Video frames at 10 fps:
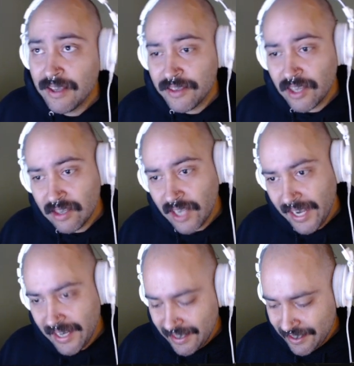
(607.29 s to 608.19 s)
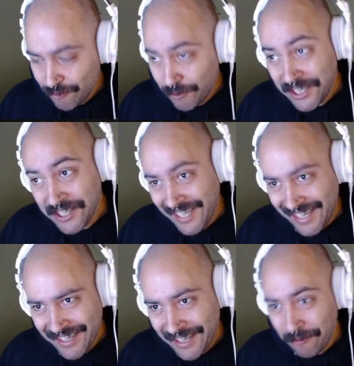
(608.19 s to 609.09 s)
the light is wiggling
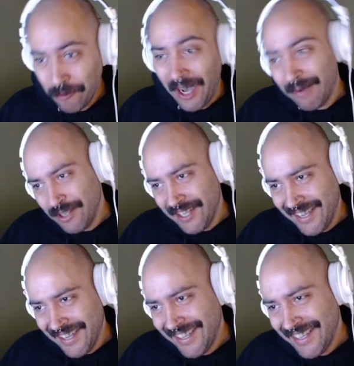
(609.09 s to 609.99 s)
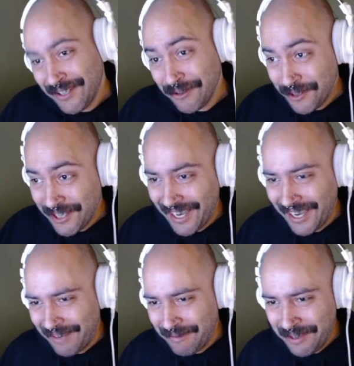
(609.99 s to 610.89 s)
and wobbling through time,